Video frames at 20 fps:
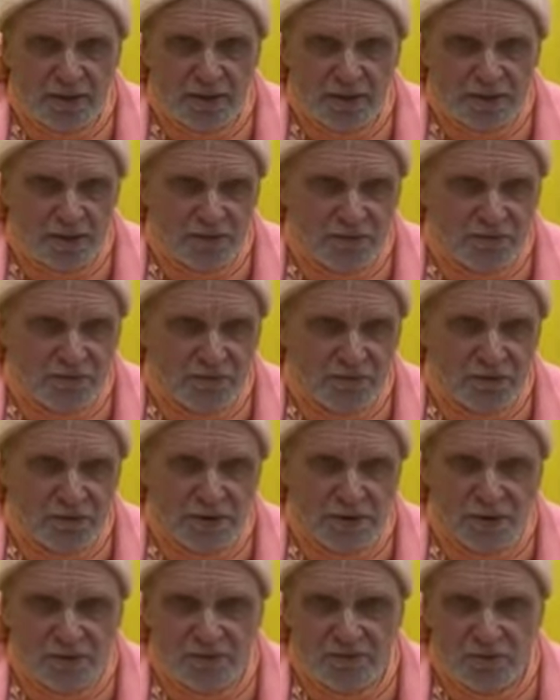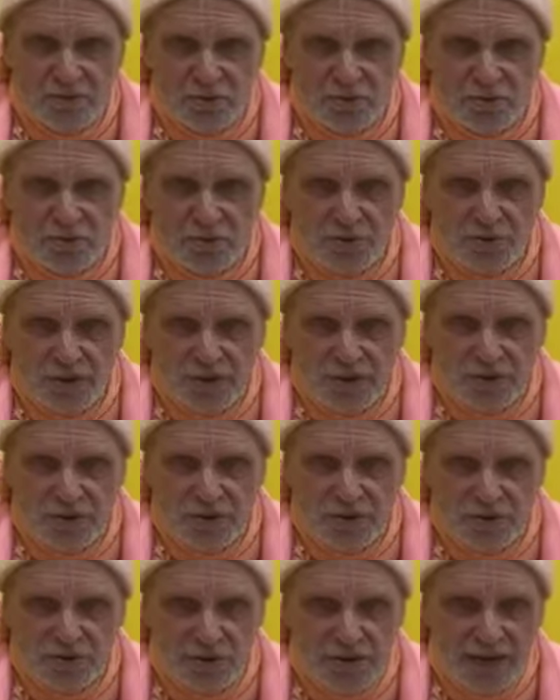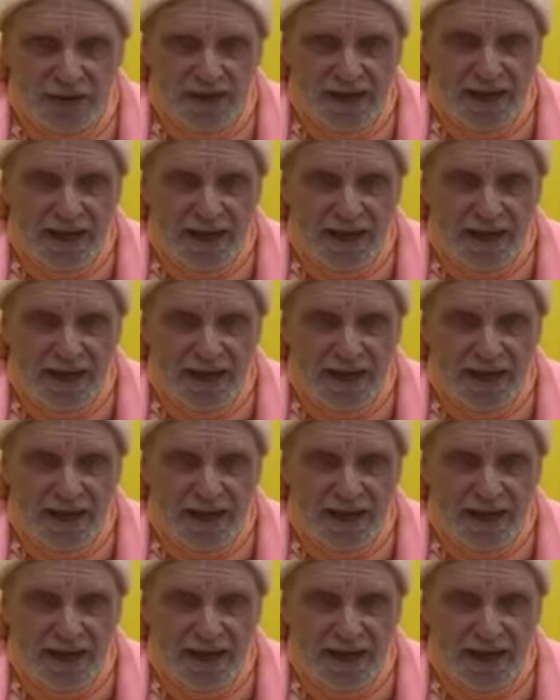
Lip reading: the different individual natures.